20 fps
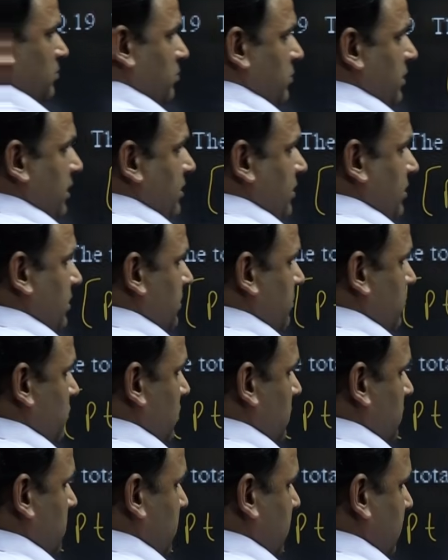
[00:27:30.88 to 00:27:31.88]
platinum
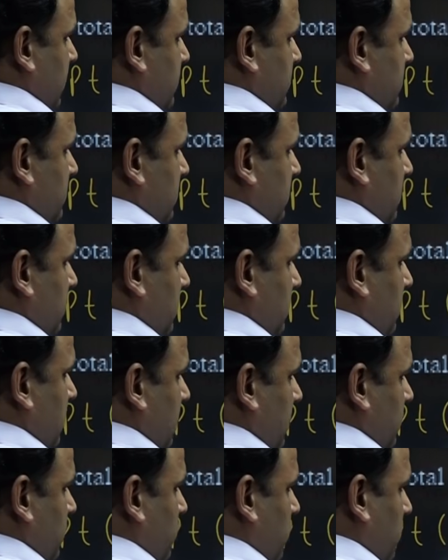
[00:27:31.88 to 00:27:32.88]
complex,
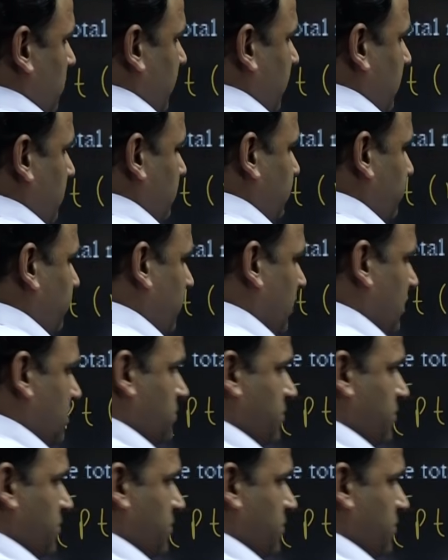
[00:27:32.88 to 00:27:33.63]
and bromine is